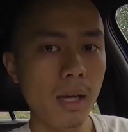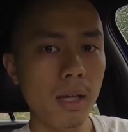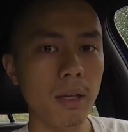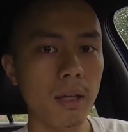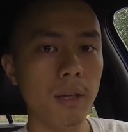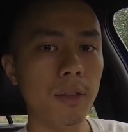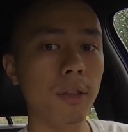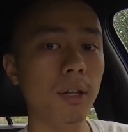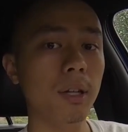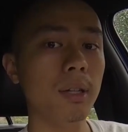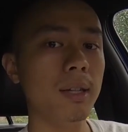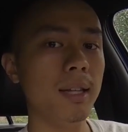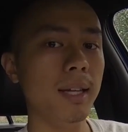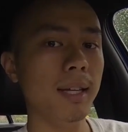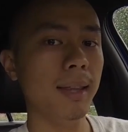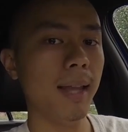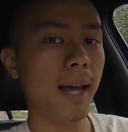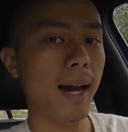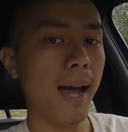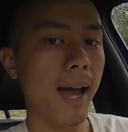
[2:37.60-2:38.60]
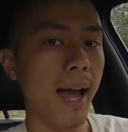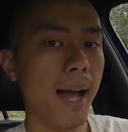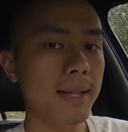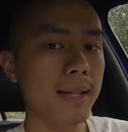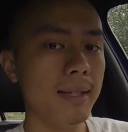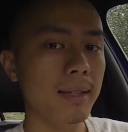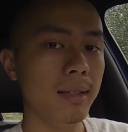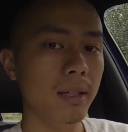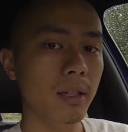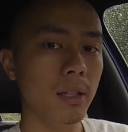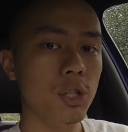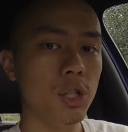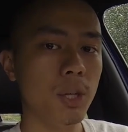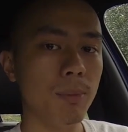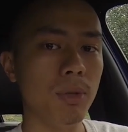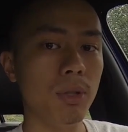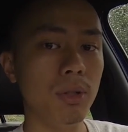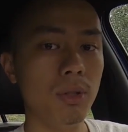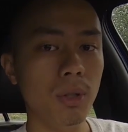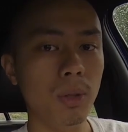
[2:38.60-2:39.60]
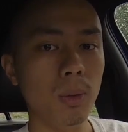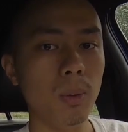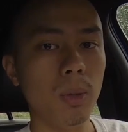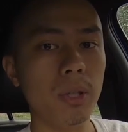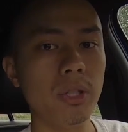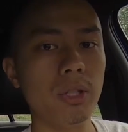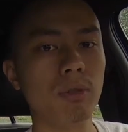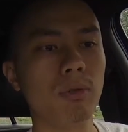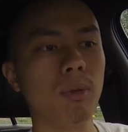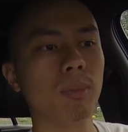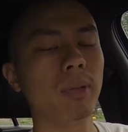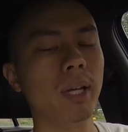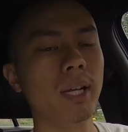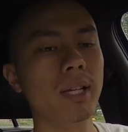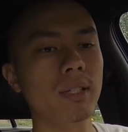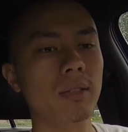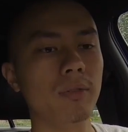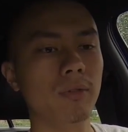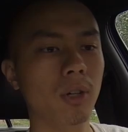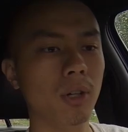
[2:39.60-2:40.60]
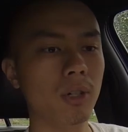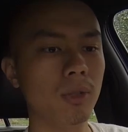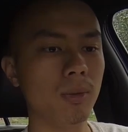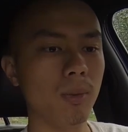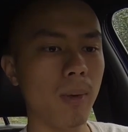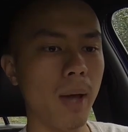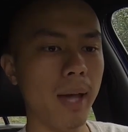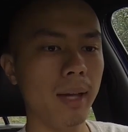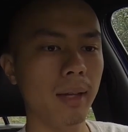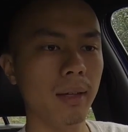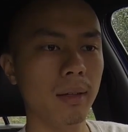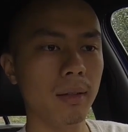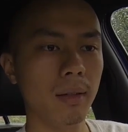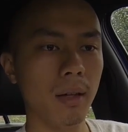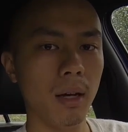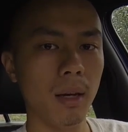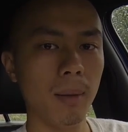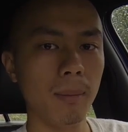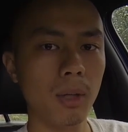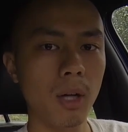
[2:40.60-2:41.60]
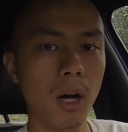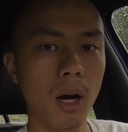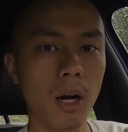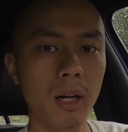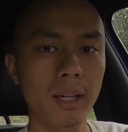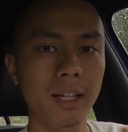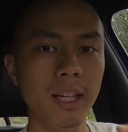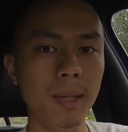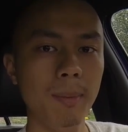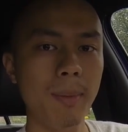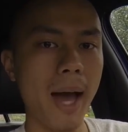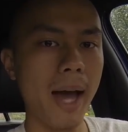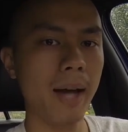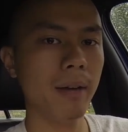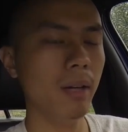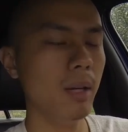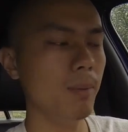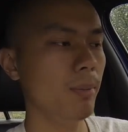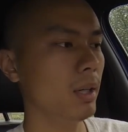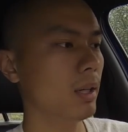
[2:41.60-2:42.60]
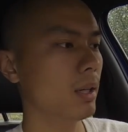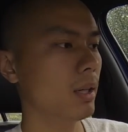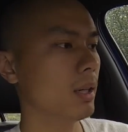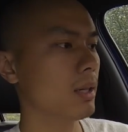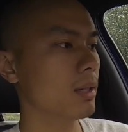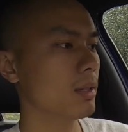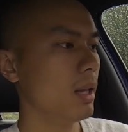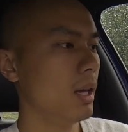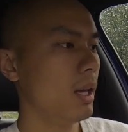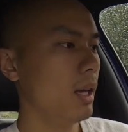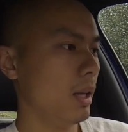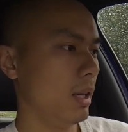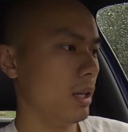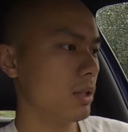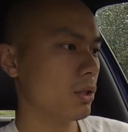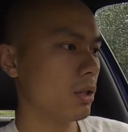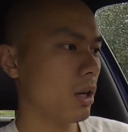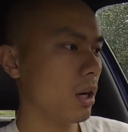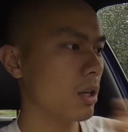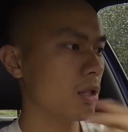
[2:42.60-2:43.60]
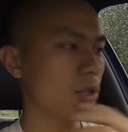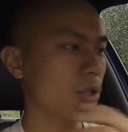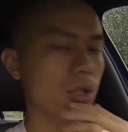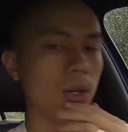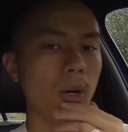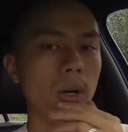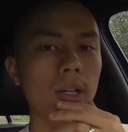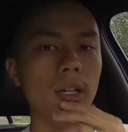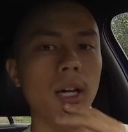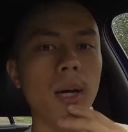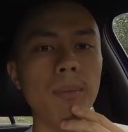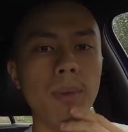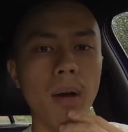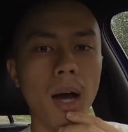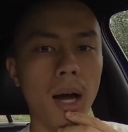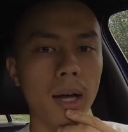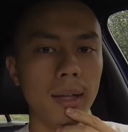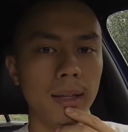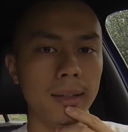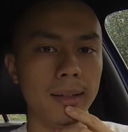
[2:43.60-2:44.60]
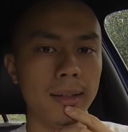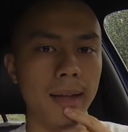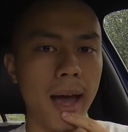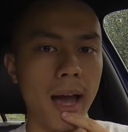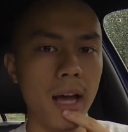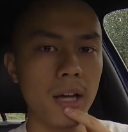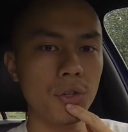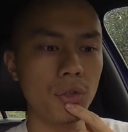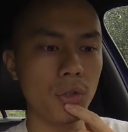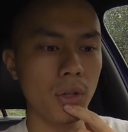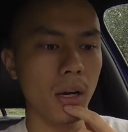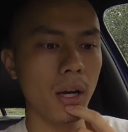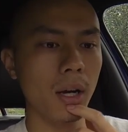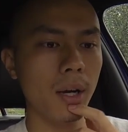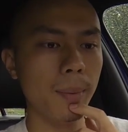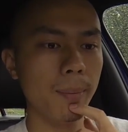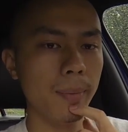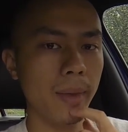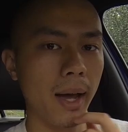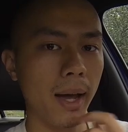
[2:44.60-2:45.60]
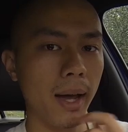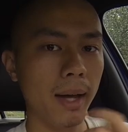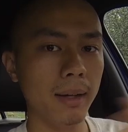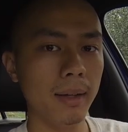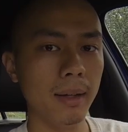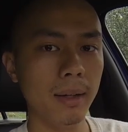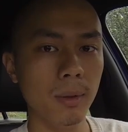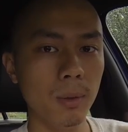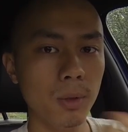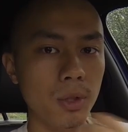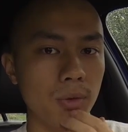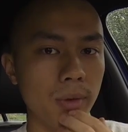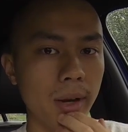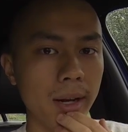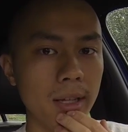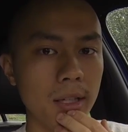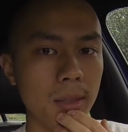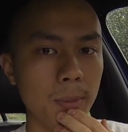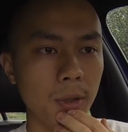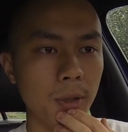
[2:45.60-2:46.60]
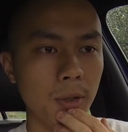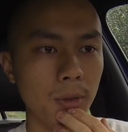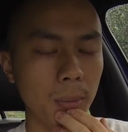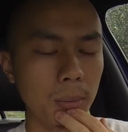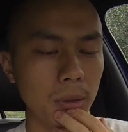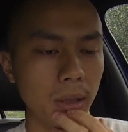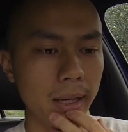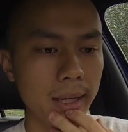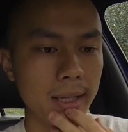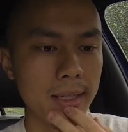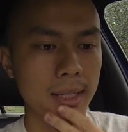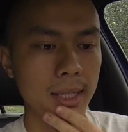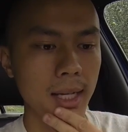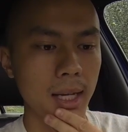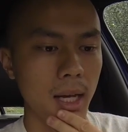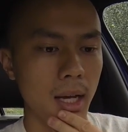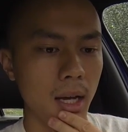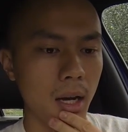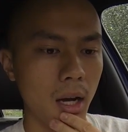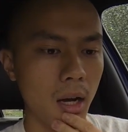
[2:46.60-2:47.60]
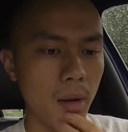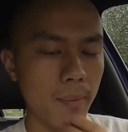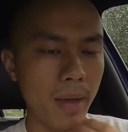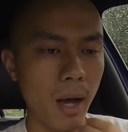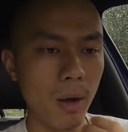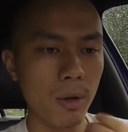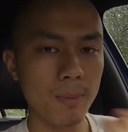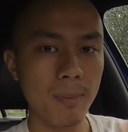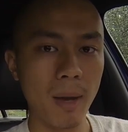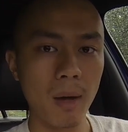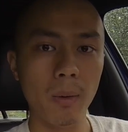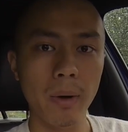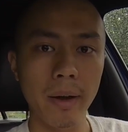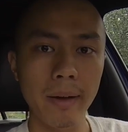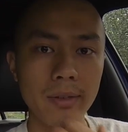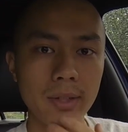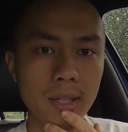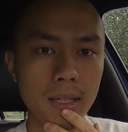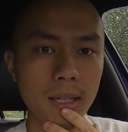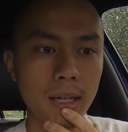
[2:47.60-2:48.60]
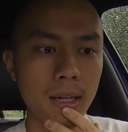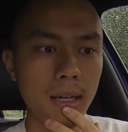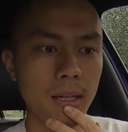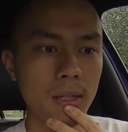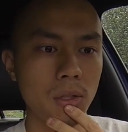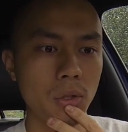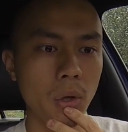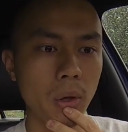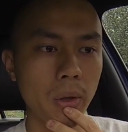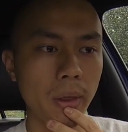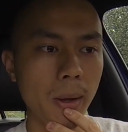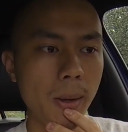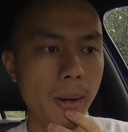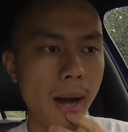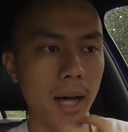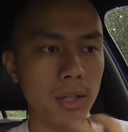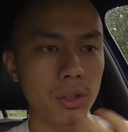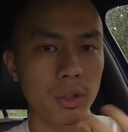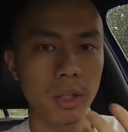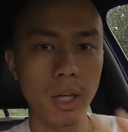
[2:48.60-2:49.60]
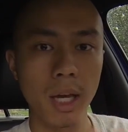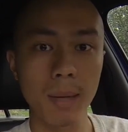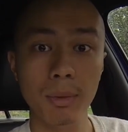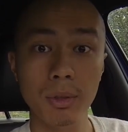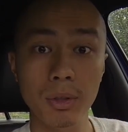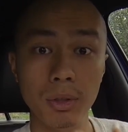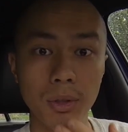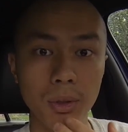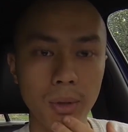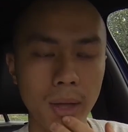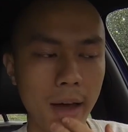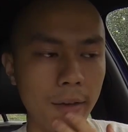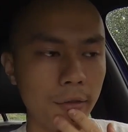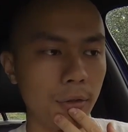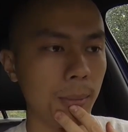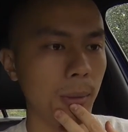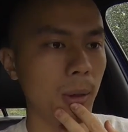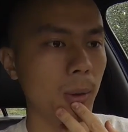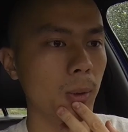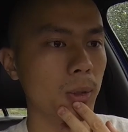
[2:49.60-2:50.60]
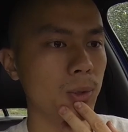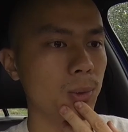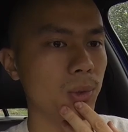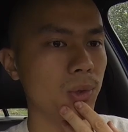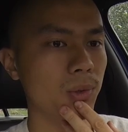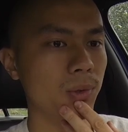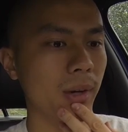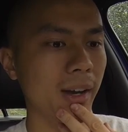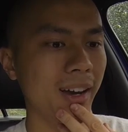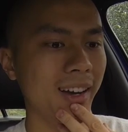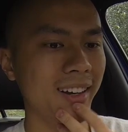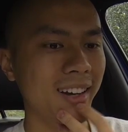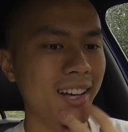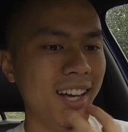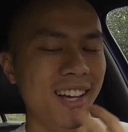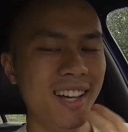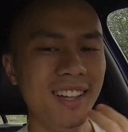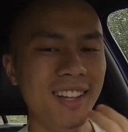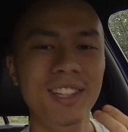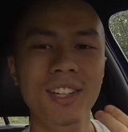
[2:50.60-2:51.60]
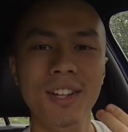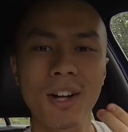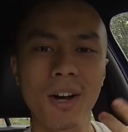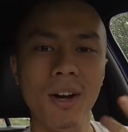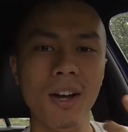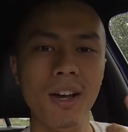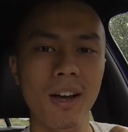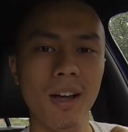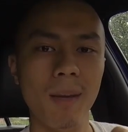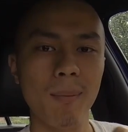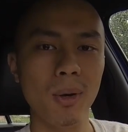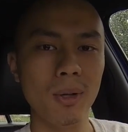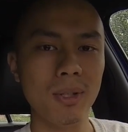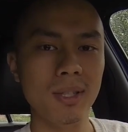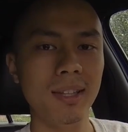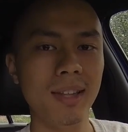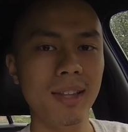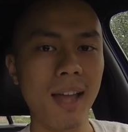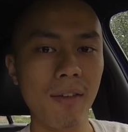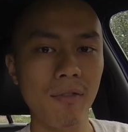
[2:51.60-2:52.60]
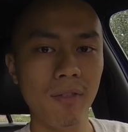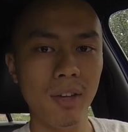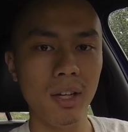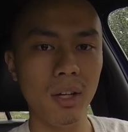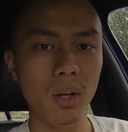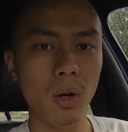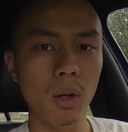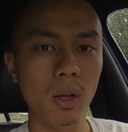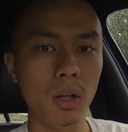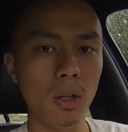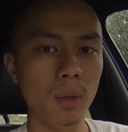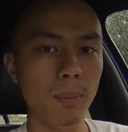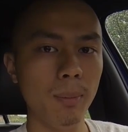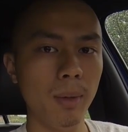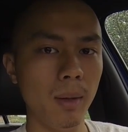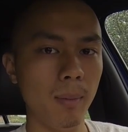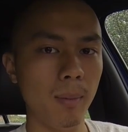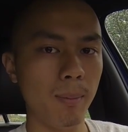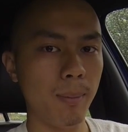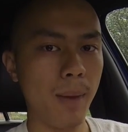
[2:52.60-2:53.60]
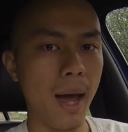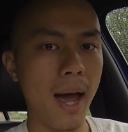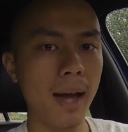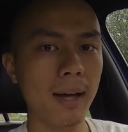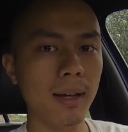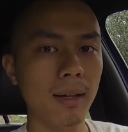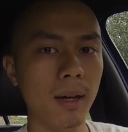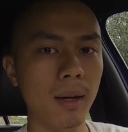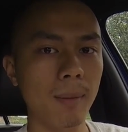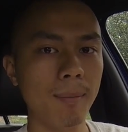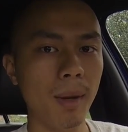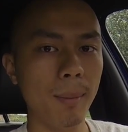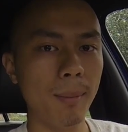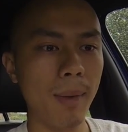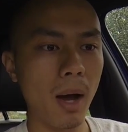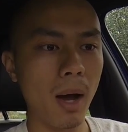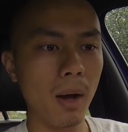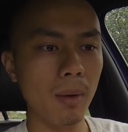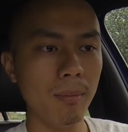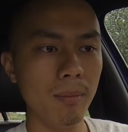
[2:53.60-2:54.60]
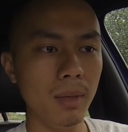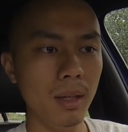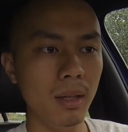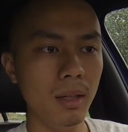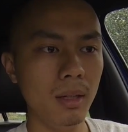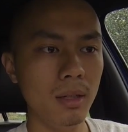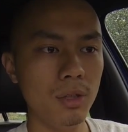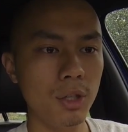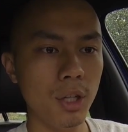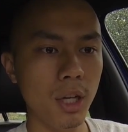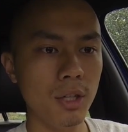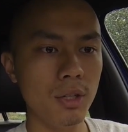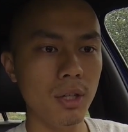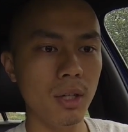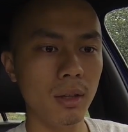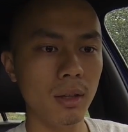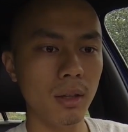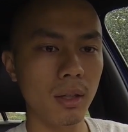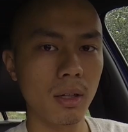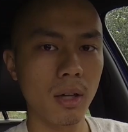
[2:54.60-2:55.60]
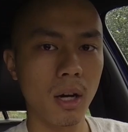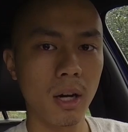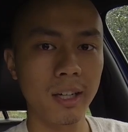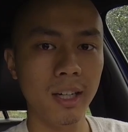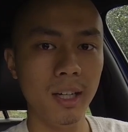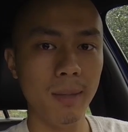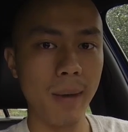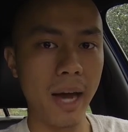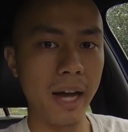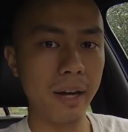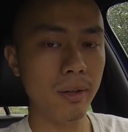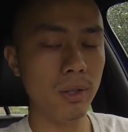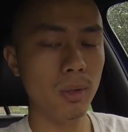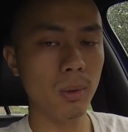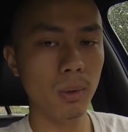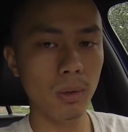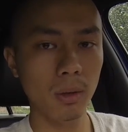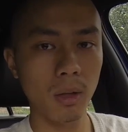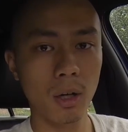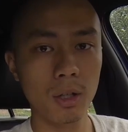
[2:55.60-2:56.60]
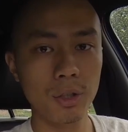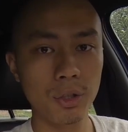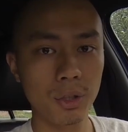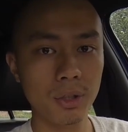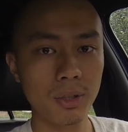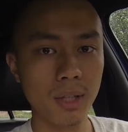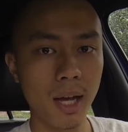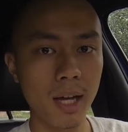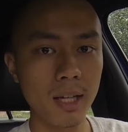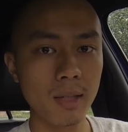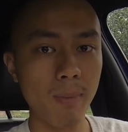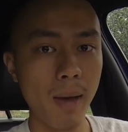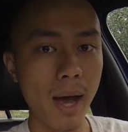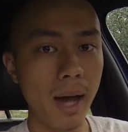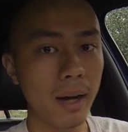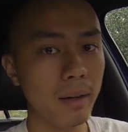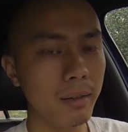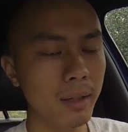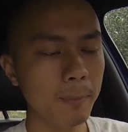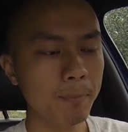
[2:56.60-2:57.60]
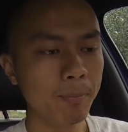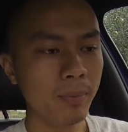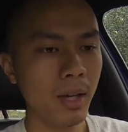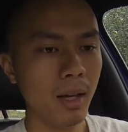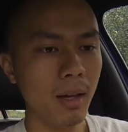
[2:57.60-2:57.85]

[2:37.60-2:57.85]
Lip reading: The third thing that I asked the dealership to do was to replace the Volkswagen car key battery, because it started showing up on the dash that it was ready to be replaced. That was my wife's key, so they were actually able to do that for me, which was great. You know, I posted that video a little bit back about me changing the car key battery to a larger size battery.